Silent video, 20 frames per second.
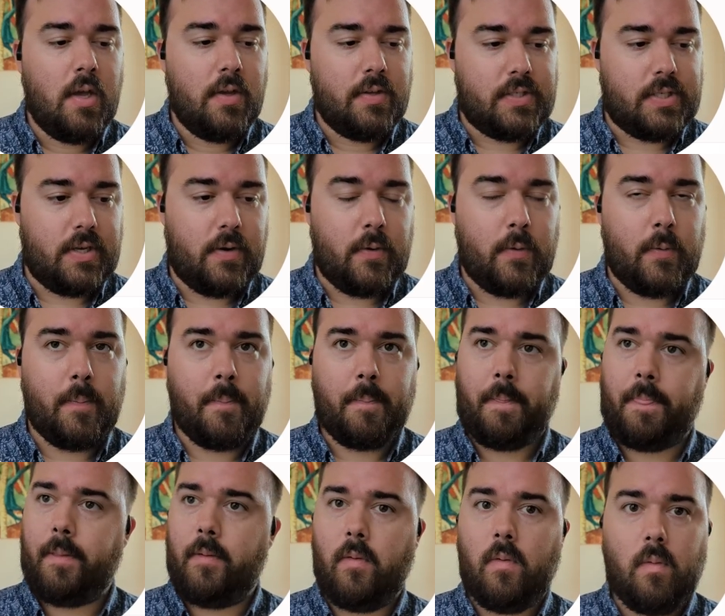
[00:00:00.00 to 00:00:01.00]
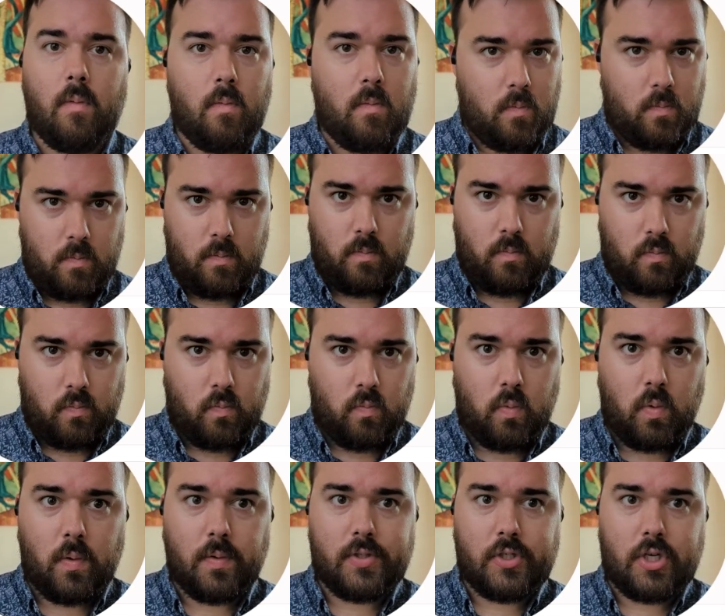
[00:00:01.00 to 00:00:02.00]
So
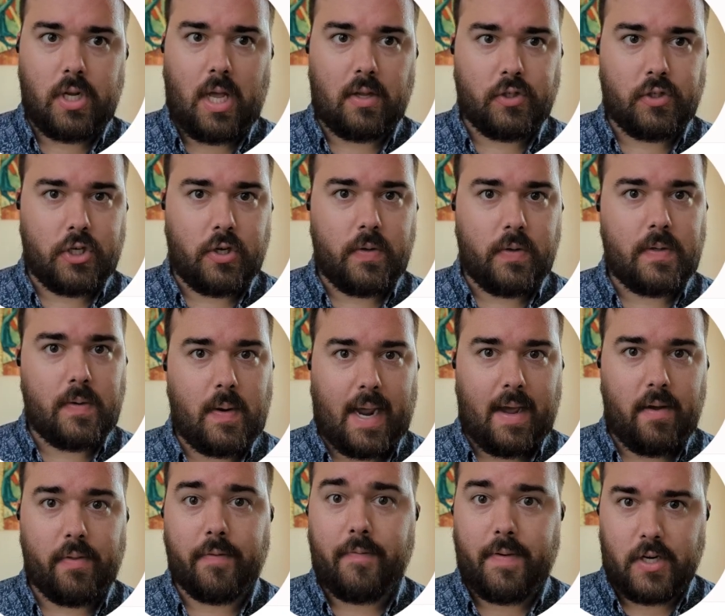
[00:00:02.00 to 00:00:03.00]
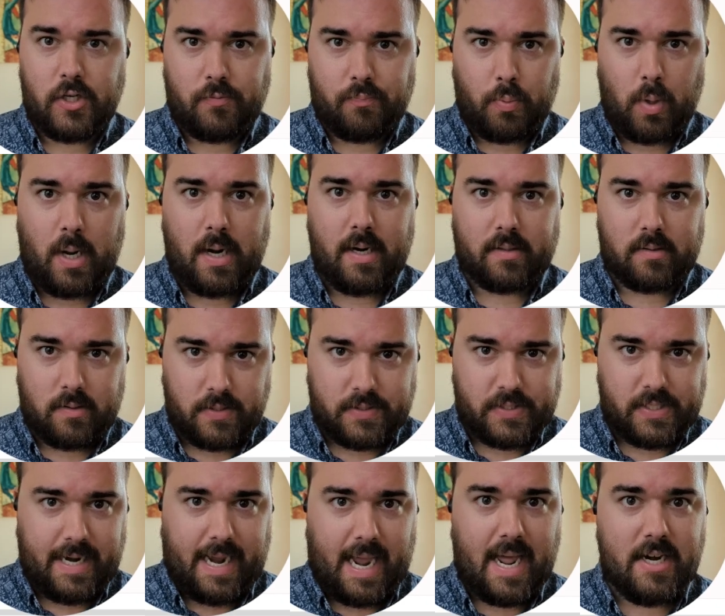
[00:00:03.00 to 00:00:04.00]
I'll show how the finished product
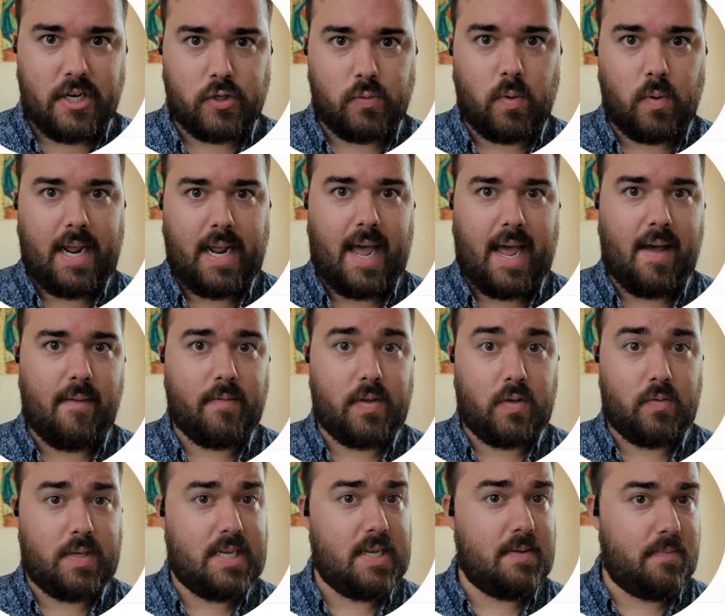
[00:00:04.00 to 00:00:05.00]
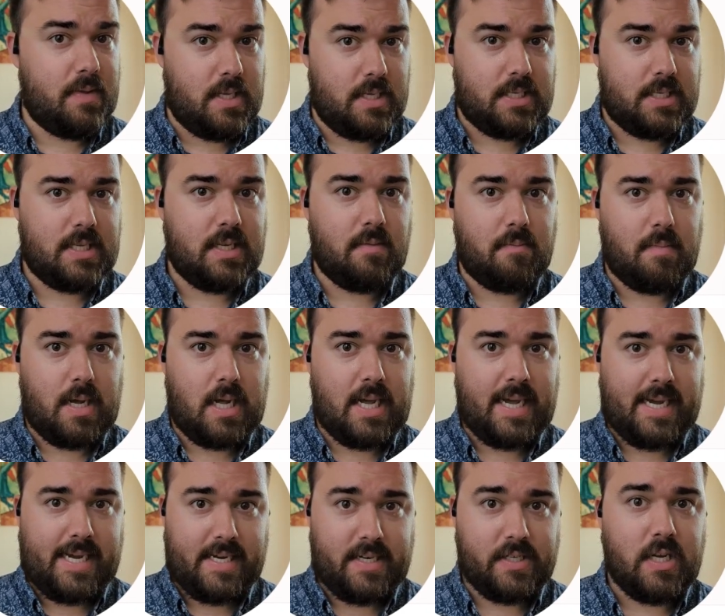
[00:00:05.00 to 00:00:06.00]
looks. I kind of just want to have you keep this in
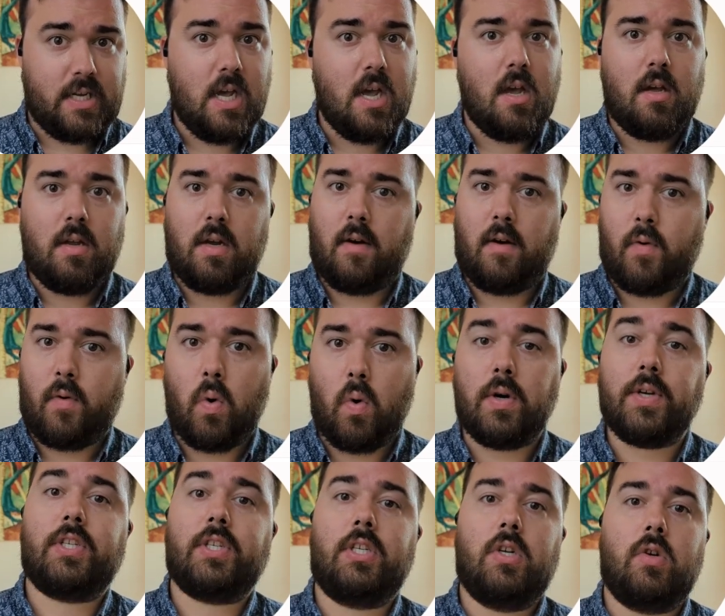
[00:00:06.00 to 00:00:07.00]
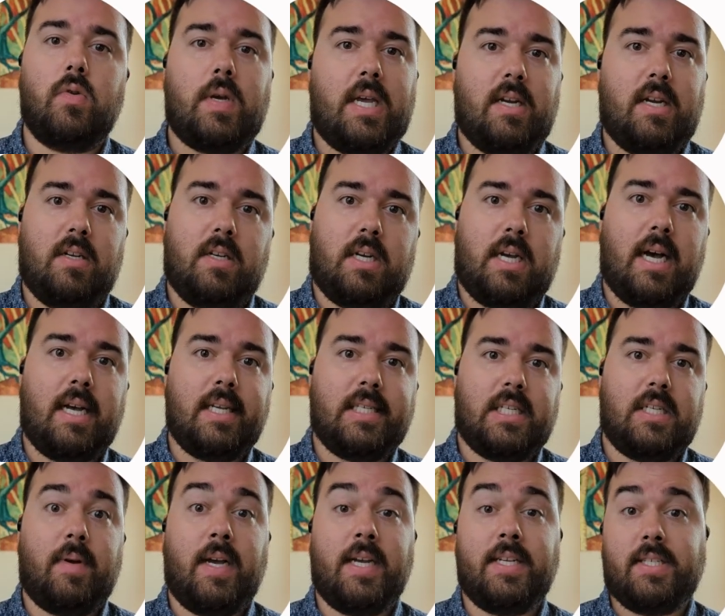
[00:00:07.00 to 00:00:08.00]
mind. Of course, you can
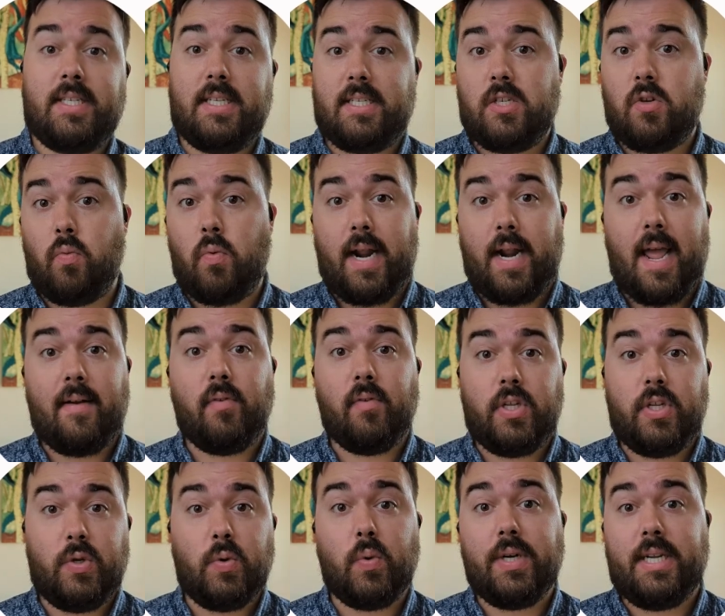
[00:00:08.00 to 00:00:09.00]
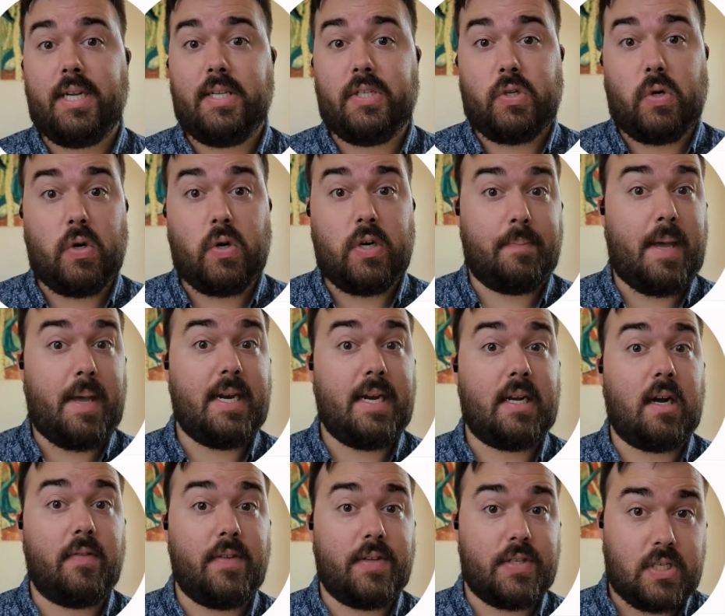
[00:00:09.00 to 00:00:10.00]
customize this to whatever your needs are
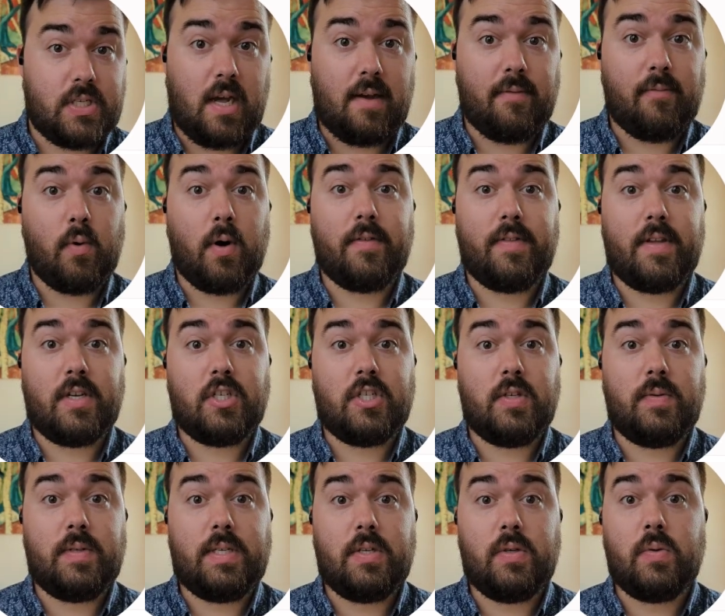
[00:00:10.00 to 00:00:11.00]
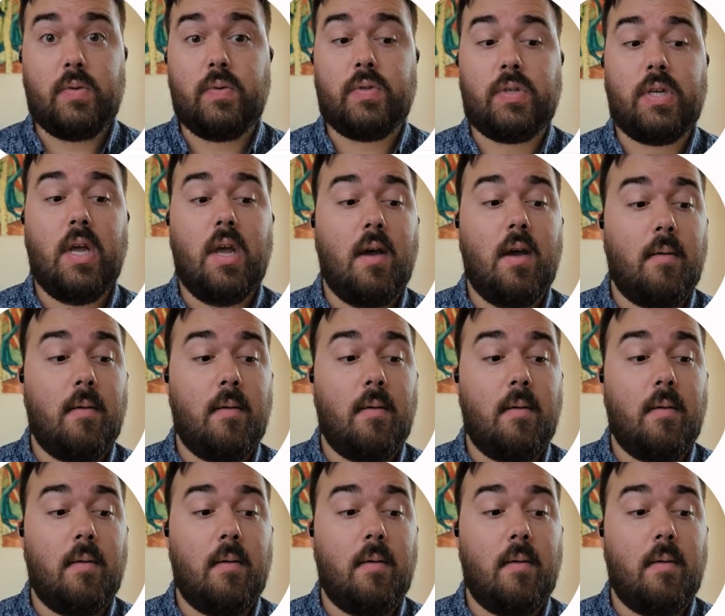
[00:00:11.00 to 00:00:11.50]
depending on the software that you use.